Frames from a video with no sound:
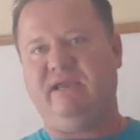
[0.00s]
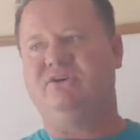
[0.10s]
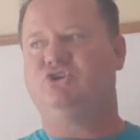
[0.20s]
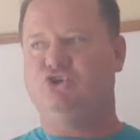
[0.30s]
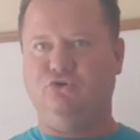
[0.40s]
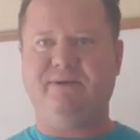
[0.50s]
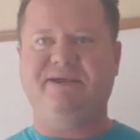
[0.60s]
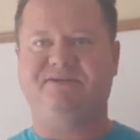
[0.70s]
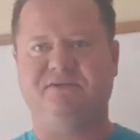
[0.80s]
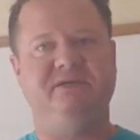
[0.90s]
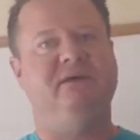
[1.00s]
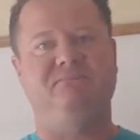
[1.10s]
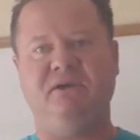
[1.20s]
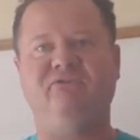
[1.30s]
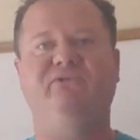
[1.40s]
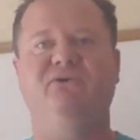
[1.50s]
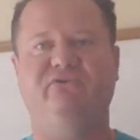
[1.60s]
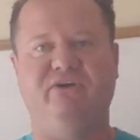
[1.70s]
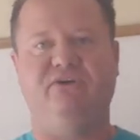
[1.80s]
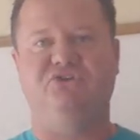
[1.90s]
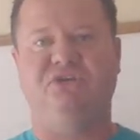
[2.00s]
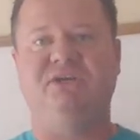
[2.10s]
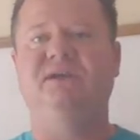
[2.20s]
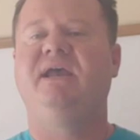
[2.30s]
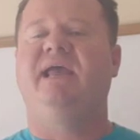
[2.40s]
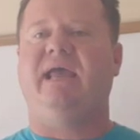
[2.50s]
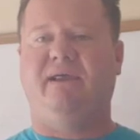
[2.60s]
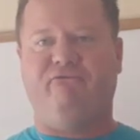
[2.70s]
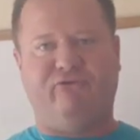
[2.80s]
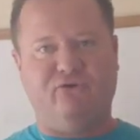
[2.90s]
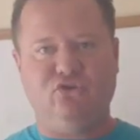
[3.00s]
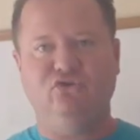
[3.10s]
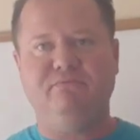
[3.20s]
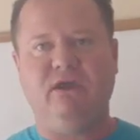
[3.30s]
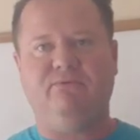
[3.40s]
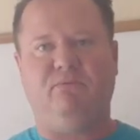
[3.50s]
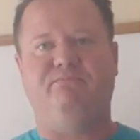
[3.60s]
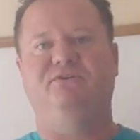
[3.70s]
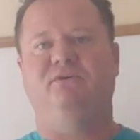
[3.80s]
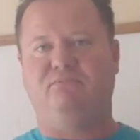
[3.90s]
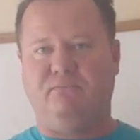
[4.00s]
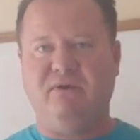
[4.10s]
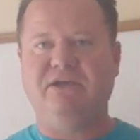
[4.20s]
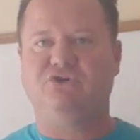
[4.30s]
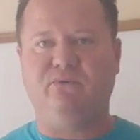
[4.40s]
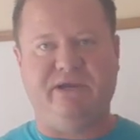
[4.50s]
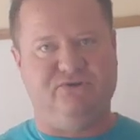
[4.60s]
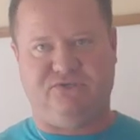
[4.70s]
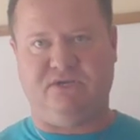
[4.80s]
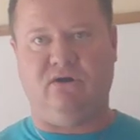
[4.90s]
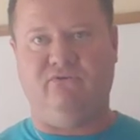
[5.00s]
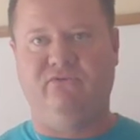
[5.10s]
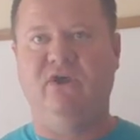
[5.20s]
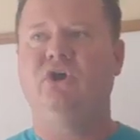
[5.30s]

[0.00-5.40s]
Because you're basically a big field of energy, and for you to be able to perpetuate yourself,